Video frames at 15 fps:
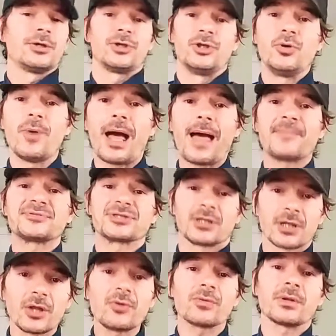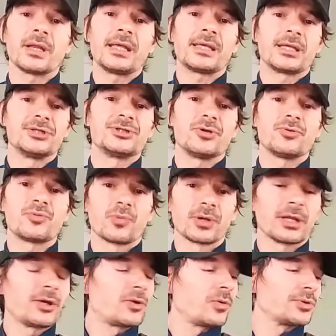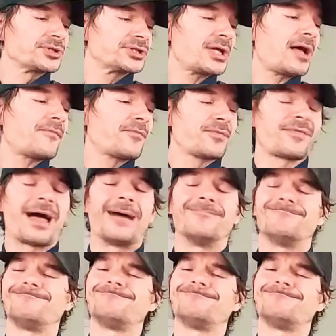You absolutely can do really cool stuff with that.